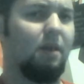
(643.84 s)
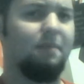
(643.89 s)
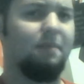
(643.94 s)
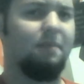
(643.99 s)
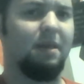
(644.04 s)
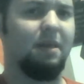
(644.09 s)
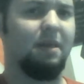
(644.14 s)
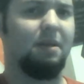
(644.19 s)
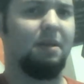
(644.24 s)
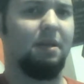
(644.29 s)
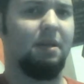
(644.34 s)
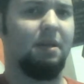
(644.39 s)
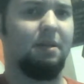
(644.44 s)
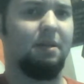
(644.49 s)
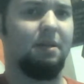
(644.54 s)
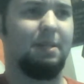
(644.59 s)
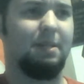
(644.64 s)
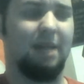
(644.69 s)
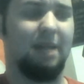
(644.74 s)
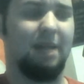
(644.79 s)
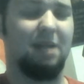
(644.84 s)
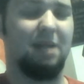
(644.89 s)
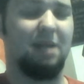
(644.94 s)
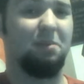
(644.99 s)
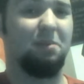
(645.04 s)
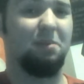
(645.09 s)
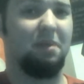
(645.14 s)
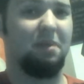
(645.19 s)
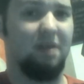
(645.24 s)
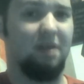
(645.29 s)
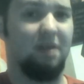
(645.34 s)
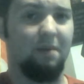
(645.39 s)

claim that it, it sides with the